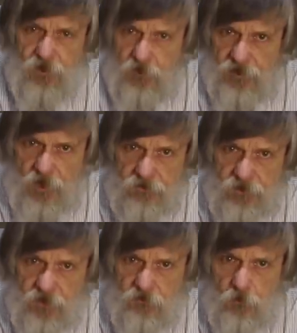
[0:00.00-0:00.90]
Now, I got
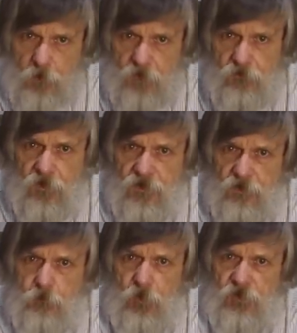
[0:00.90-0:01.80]
these from my friend,
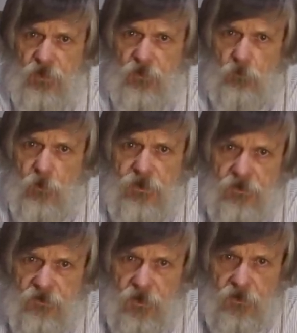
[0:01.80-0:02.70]
the book dealer,
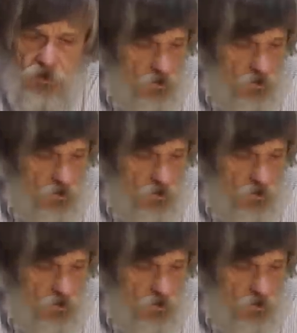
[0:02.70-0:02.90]
Ueda-san.